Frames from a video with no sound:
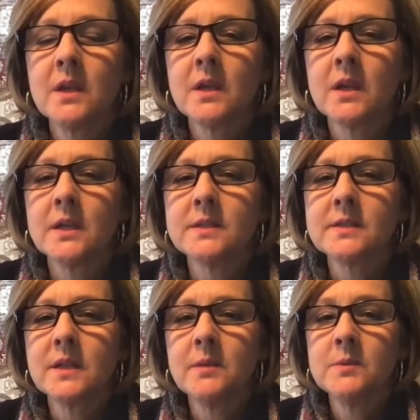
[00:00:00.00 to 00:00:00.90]
it
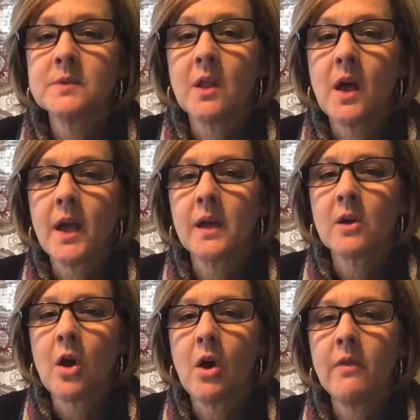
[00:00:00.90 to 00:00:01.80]
seems like
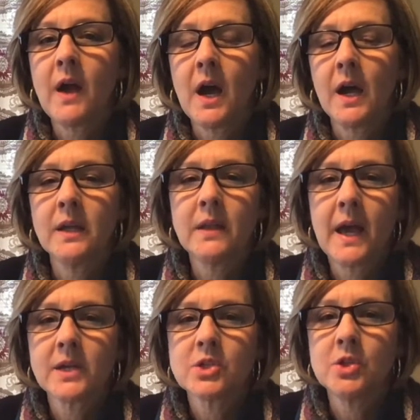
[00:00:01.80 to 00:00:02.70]
all the
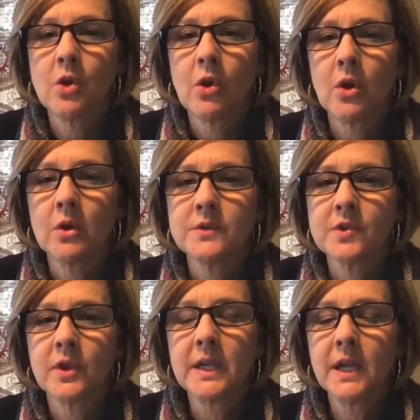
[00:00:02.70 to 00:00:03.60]
eyelash yarns or
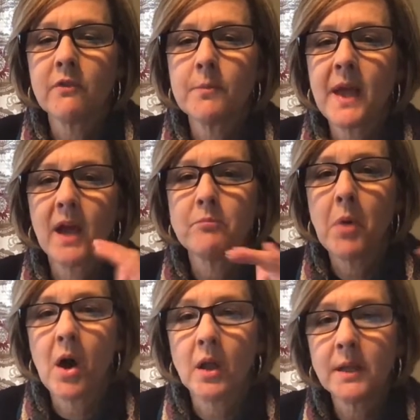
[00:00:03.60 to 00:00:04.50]
any of them that have
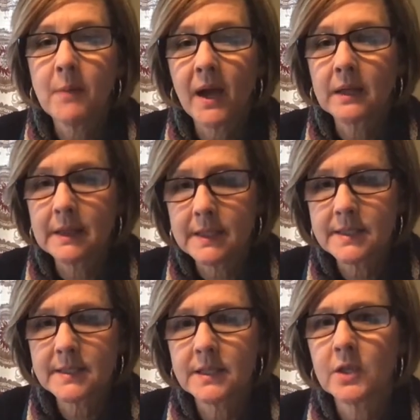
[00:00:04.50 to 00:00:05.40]
polymide
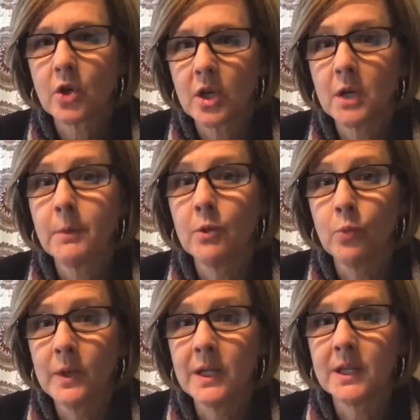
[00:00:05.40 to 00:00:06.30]
listed are going to be
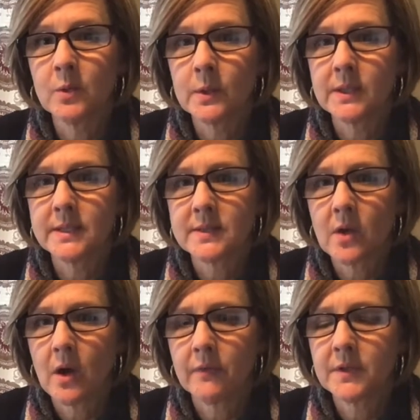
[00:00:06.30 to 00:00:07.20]
really, really
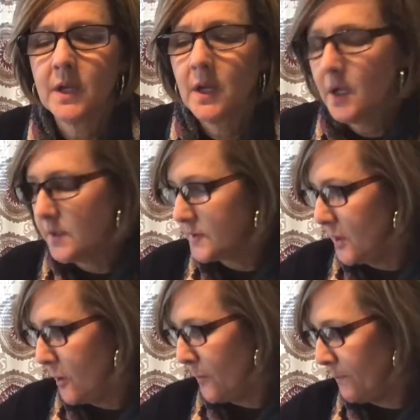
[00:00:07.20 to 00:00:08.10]
soft.
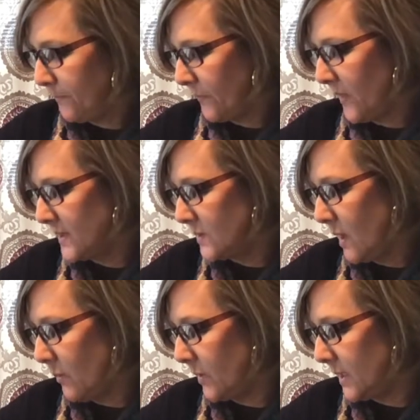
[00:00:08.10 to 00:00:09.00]
So that's why
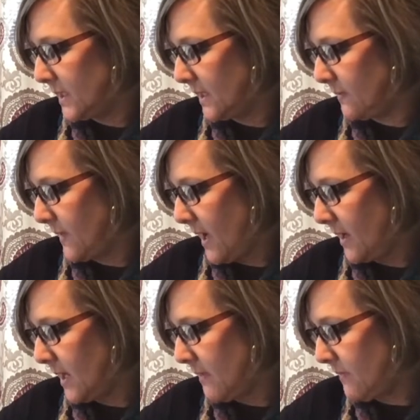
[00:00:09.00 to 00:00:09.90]
I wanted to get that.
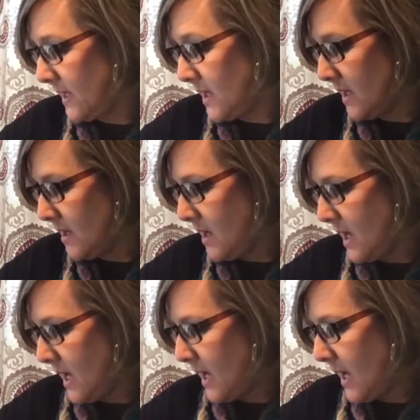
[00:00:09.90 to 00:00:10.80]
And then
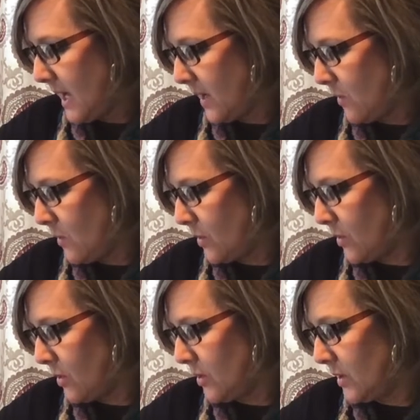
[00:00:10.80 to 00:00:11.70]
I
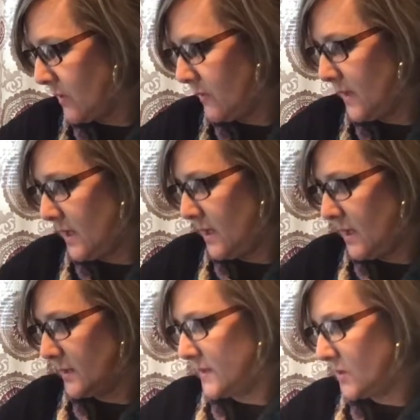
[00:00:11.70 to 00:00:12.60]
ordered the
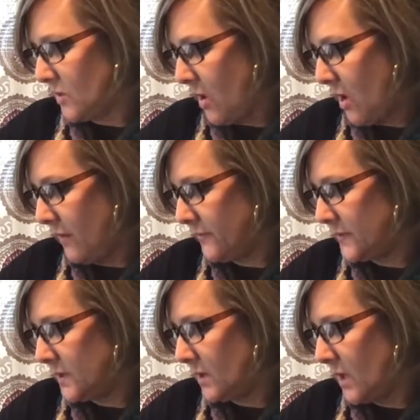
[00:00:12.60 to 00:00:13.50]

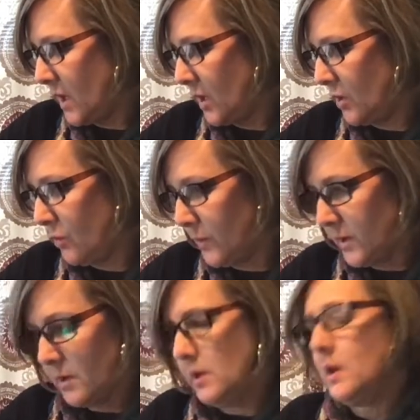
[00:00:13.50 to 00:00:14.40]
soft
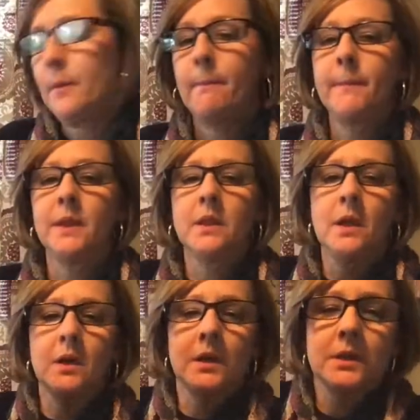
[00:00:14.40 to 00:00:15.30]
acrylic
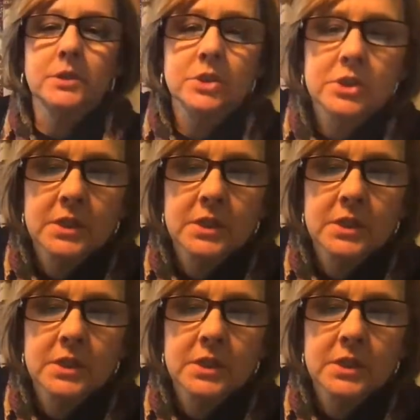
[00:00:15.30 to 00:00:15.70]
melange.